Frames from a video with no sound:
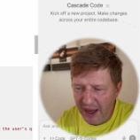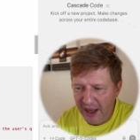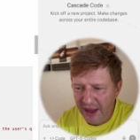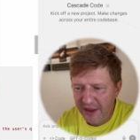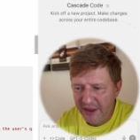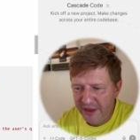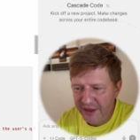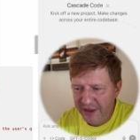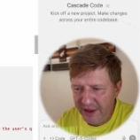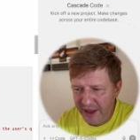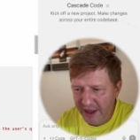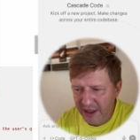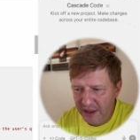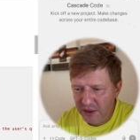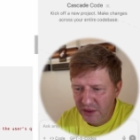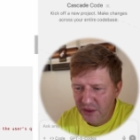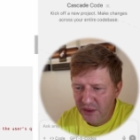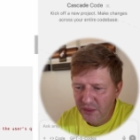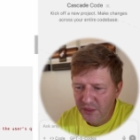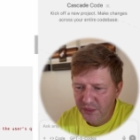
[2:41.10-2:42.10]
and
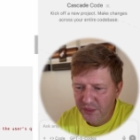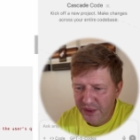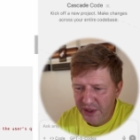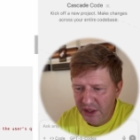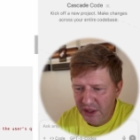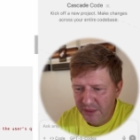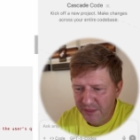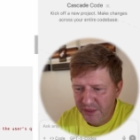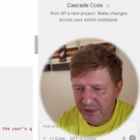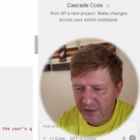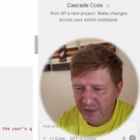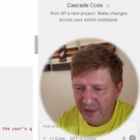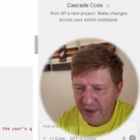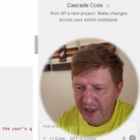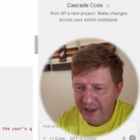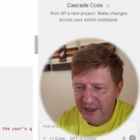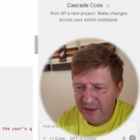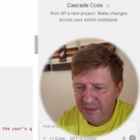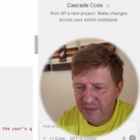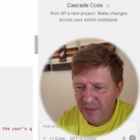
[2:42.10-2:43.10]
then we
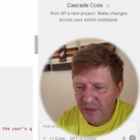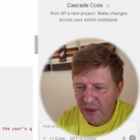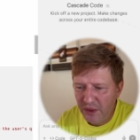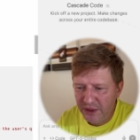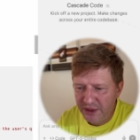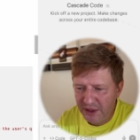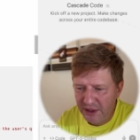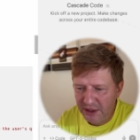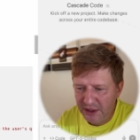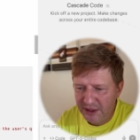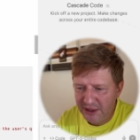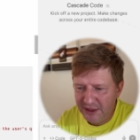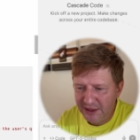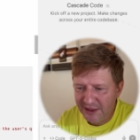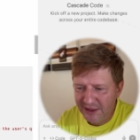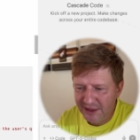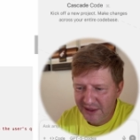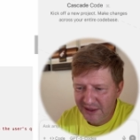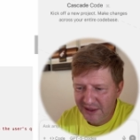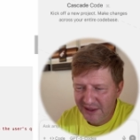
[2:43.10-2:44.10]
provide in model
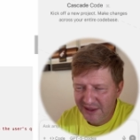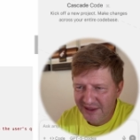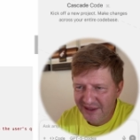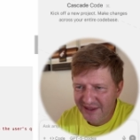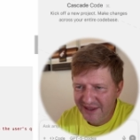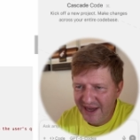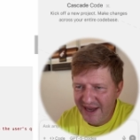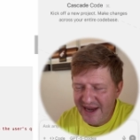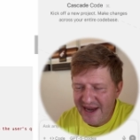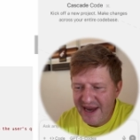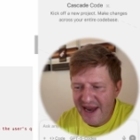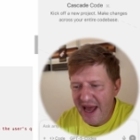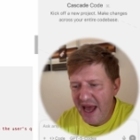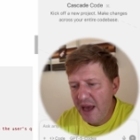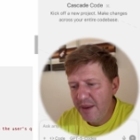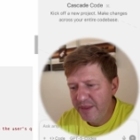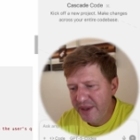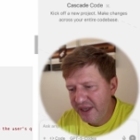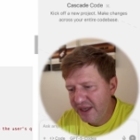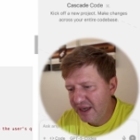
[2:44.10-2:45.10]

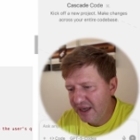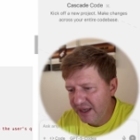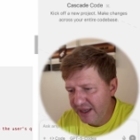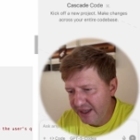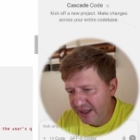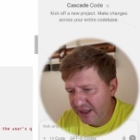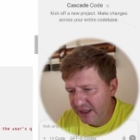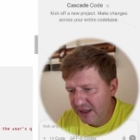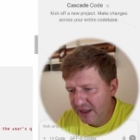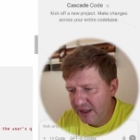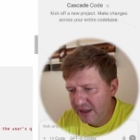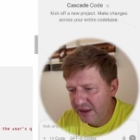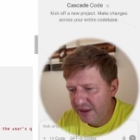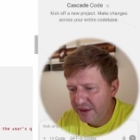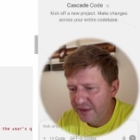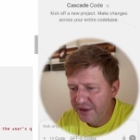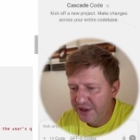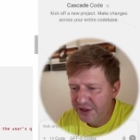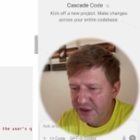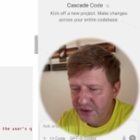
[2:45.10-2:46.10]
dynamically
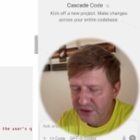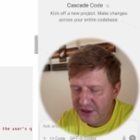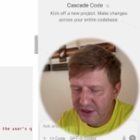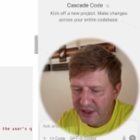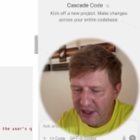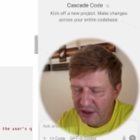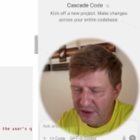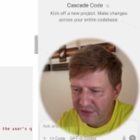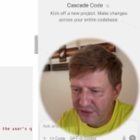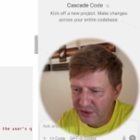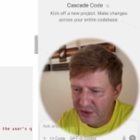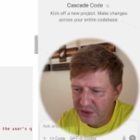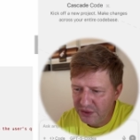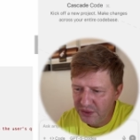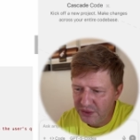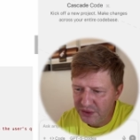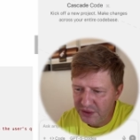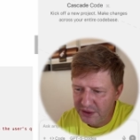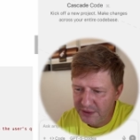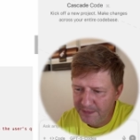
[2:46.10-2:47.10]
the reduced set of
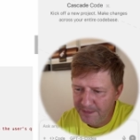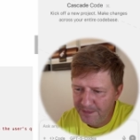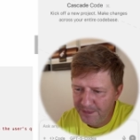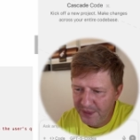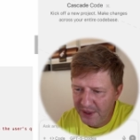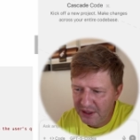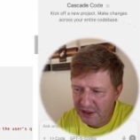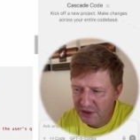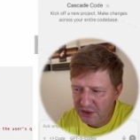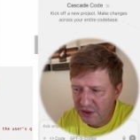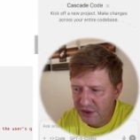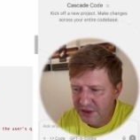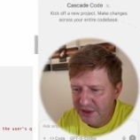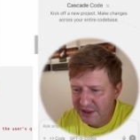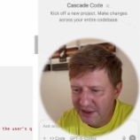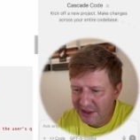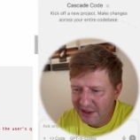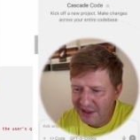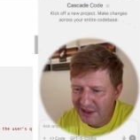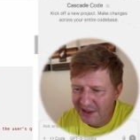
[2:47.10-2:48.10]
tools. So
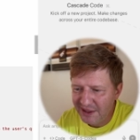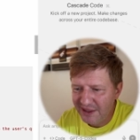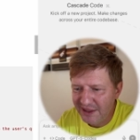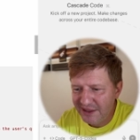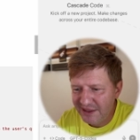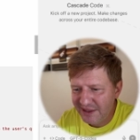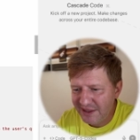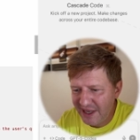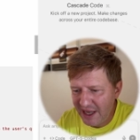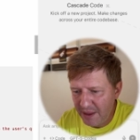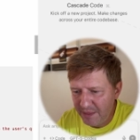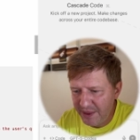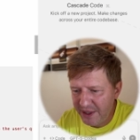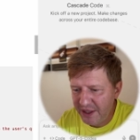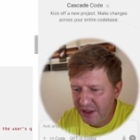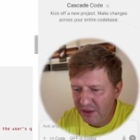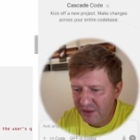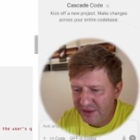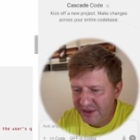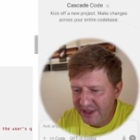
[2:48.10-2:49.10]
it's, uh, it's
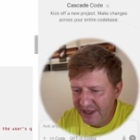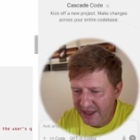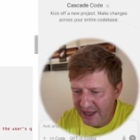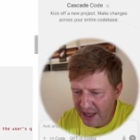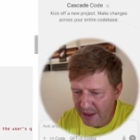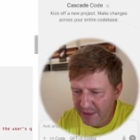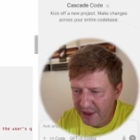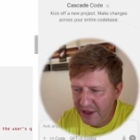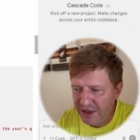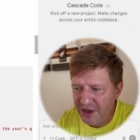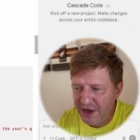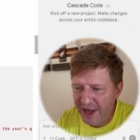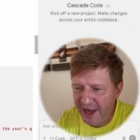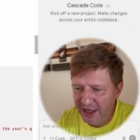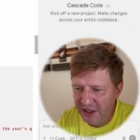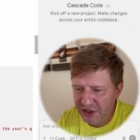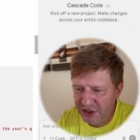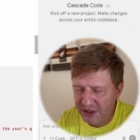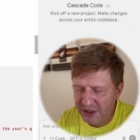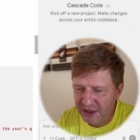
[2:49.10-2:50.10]
happening on dynamic
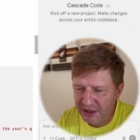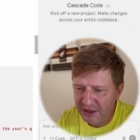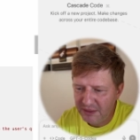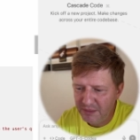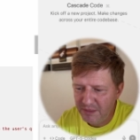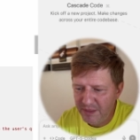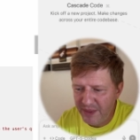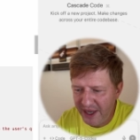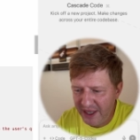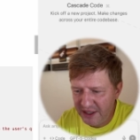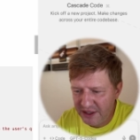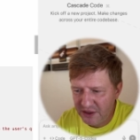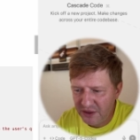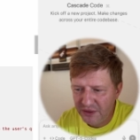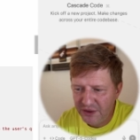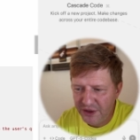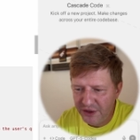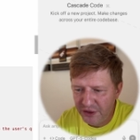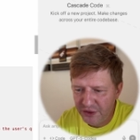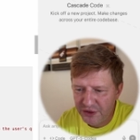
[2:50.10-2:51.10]
nature based
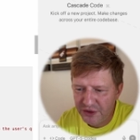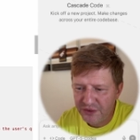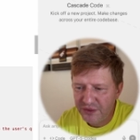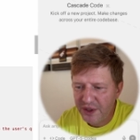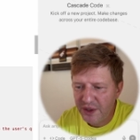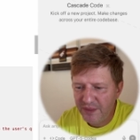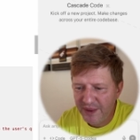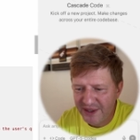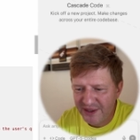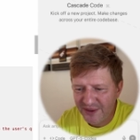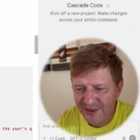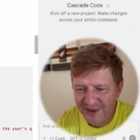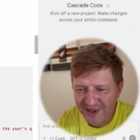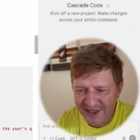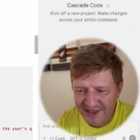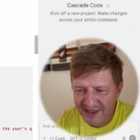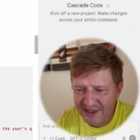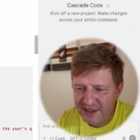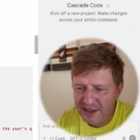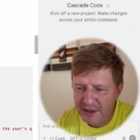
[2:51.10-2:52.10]
on the user request. So
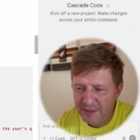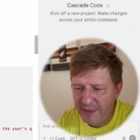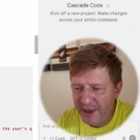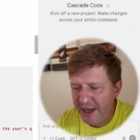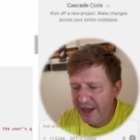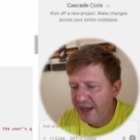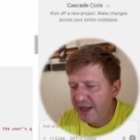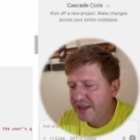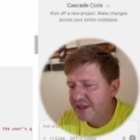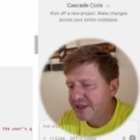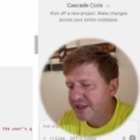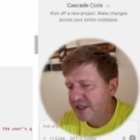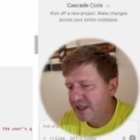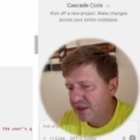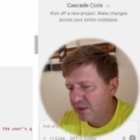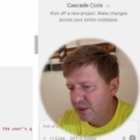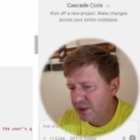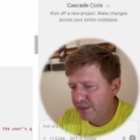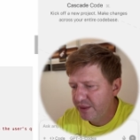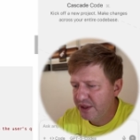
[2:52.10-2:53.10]
this is the main
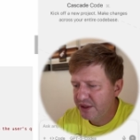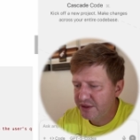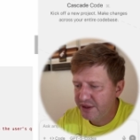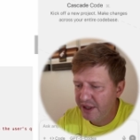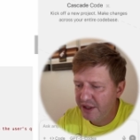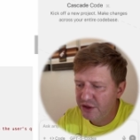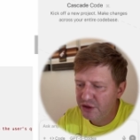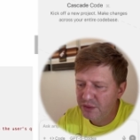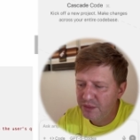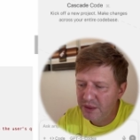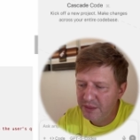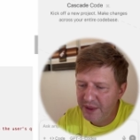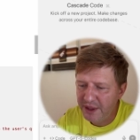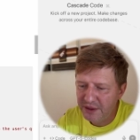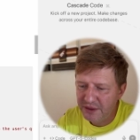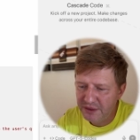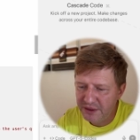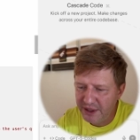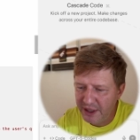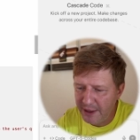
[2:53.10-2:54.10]
idea what we are trying to
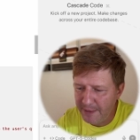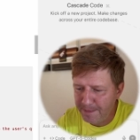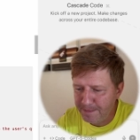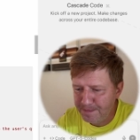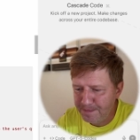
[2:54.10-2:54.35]
implement today.